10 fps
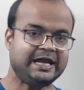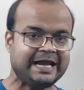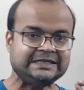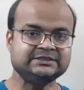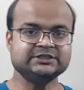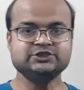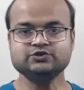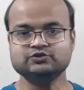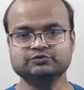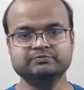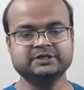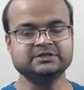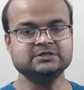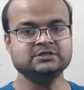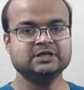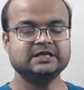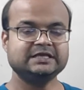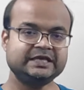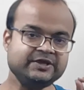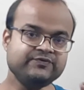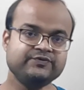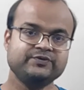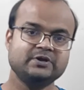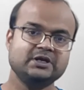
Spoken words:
Altitude means if